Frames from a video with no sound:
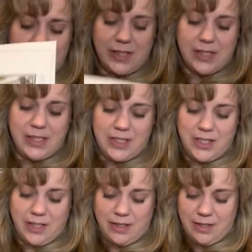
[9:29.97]

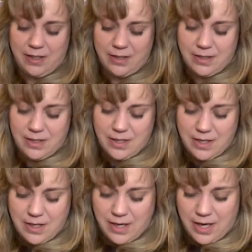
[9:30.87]
stitching,
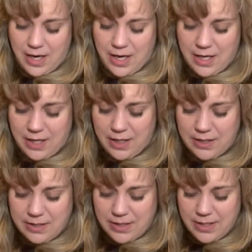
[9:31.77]

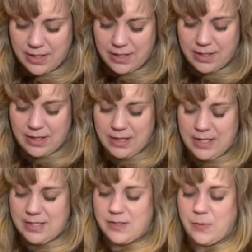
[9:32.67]
and
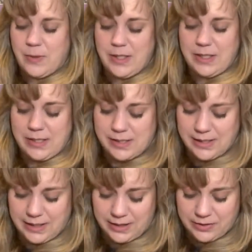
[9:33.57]
this one is
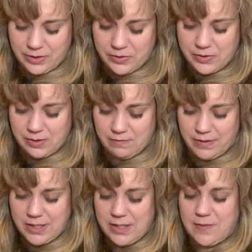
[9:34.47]
getting close to a
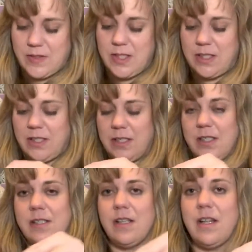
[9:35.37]
finish. I've stitched on
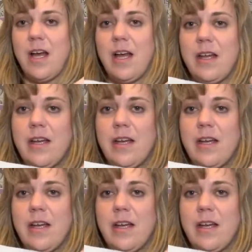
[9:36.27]
this a lot